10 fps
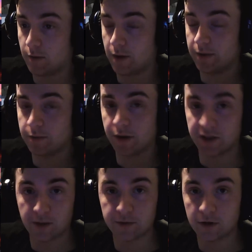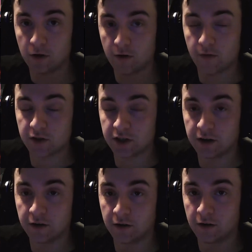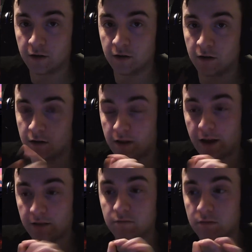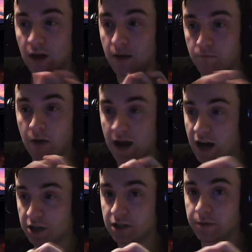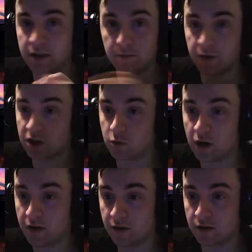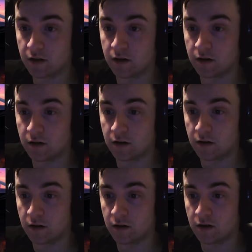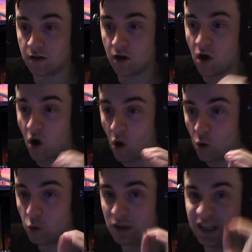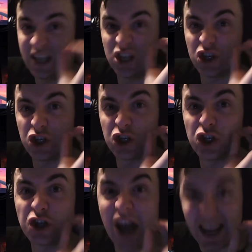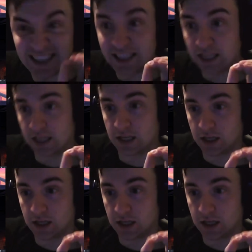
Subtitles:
That might be the best episode I've ever seen. Like, that might actually be the best one ever. Holy shit.